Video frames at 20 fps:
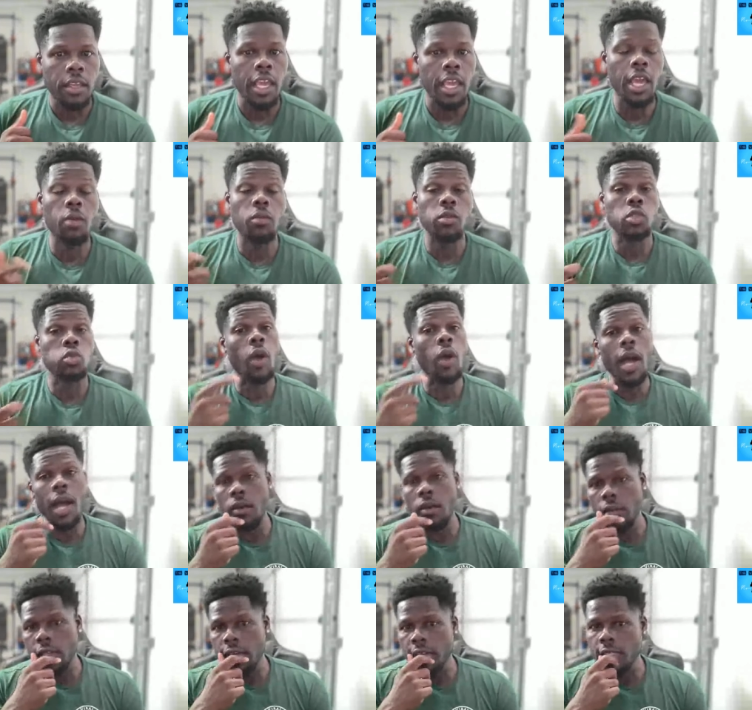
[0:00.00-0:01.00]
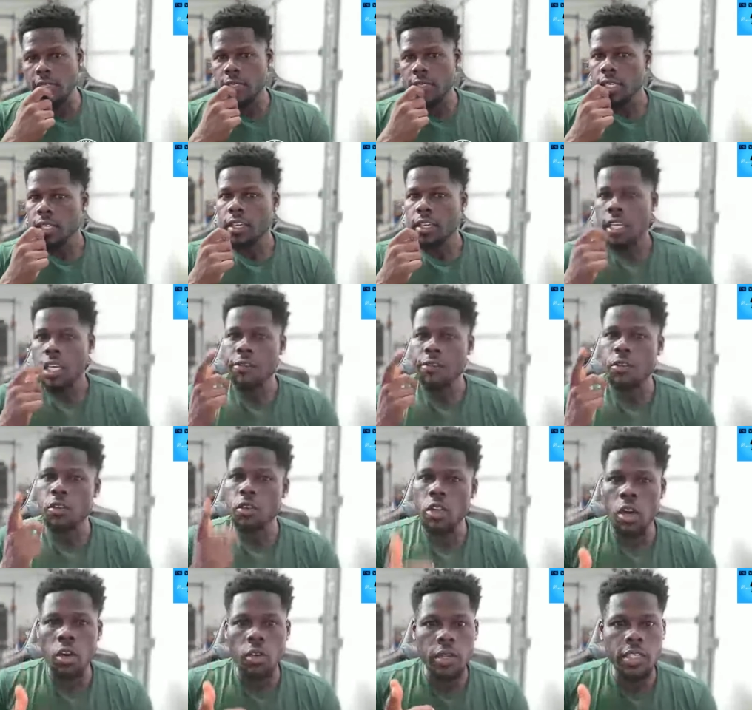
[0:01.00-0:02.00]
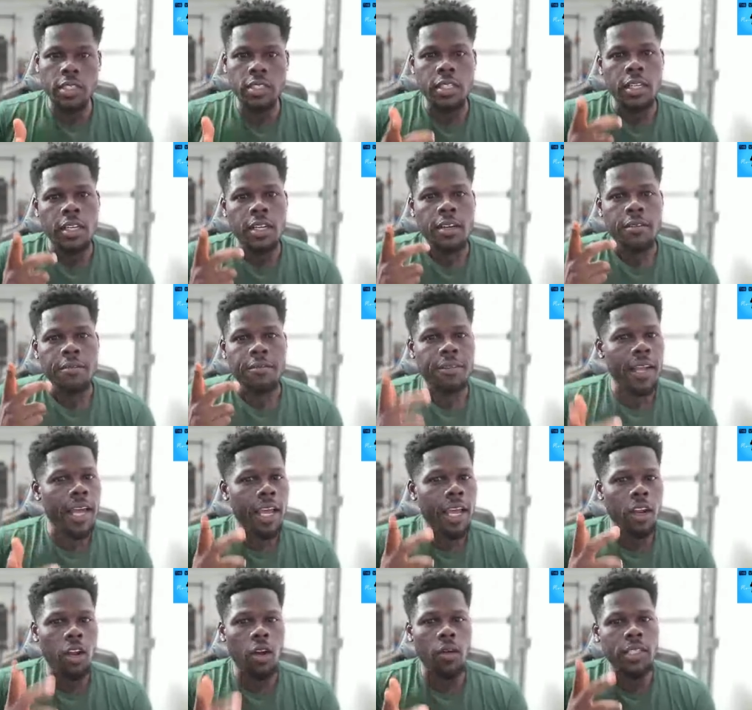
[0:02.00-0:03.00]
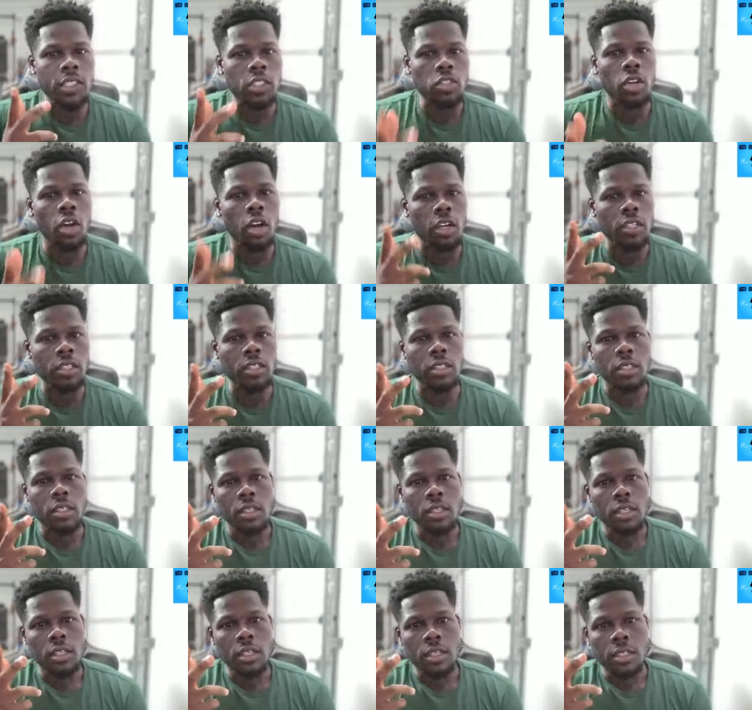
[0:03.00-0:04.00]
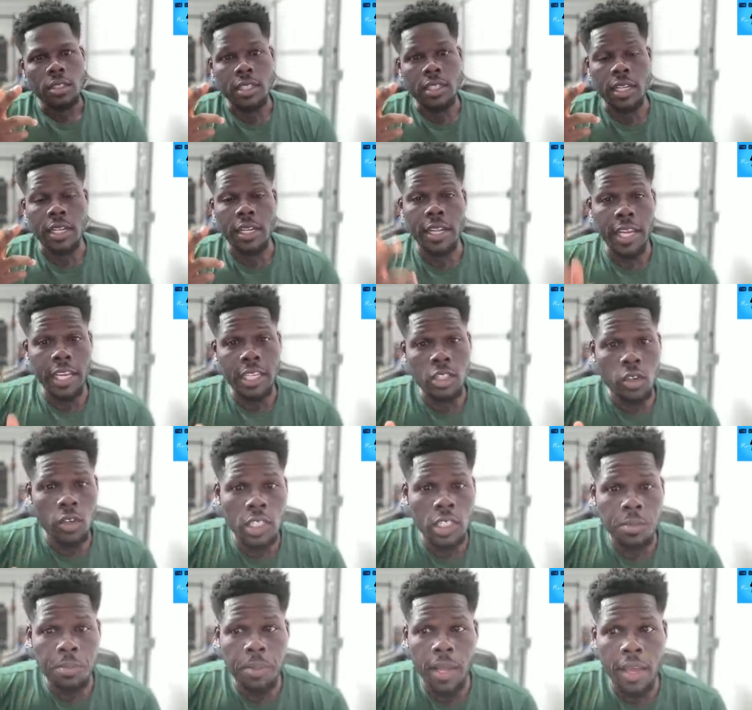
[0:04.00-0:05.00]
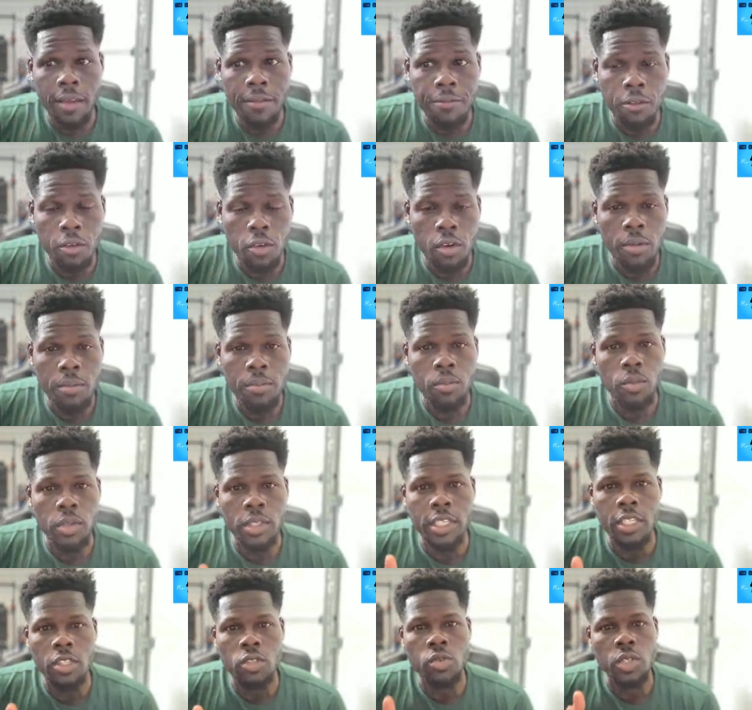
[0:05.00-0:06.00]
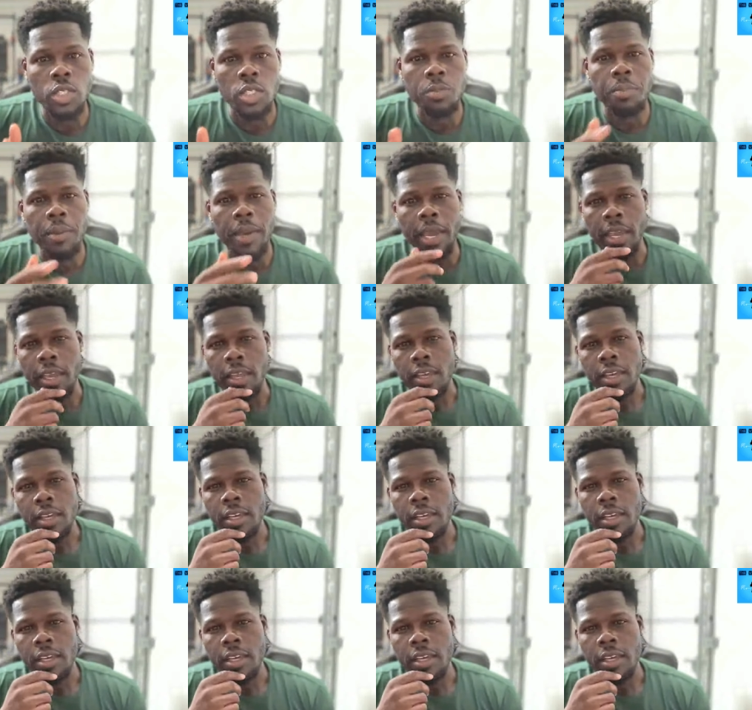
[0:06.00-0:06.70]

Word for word: And what's wild is, if you notice, Vlad always talked to the niggas on his platform with disrespect.